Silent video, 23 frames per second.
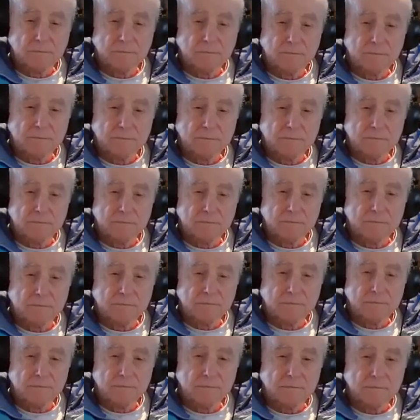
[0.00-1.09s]
um
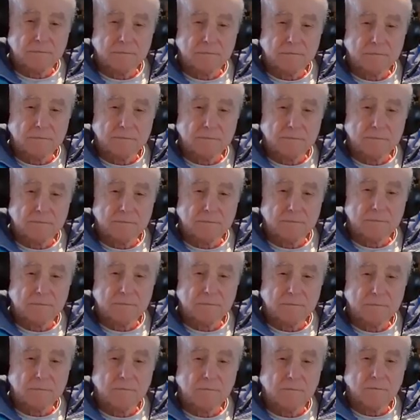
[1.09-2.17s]
thing that goes
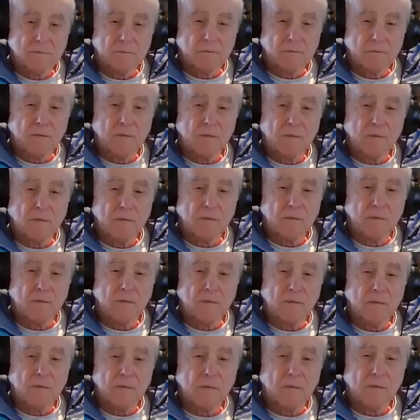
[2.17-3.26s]
with you know
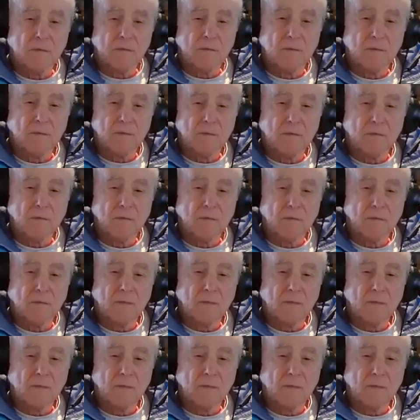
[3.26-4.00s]
not worthy enough